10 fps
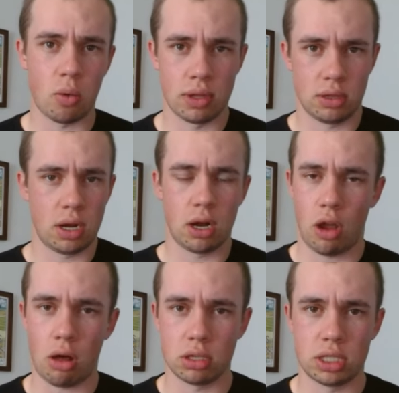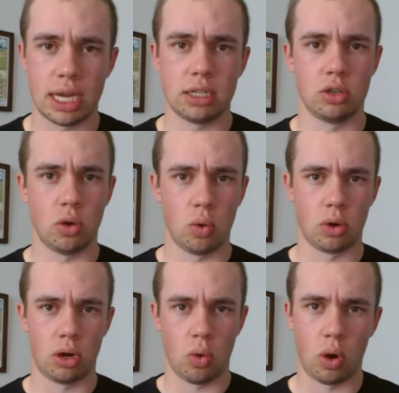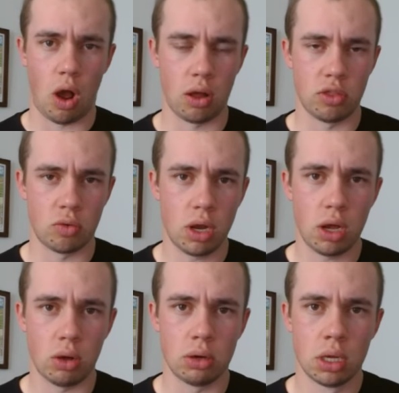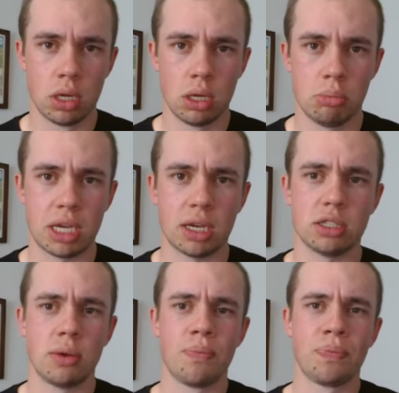whether they're at College Station or, or on the road. Because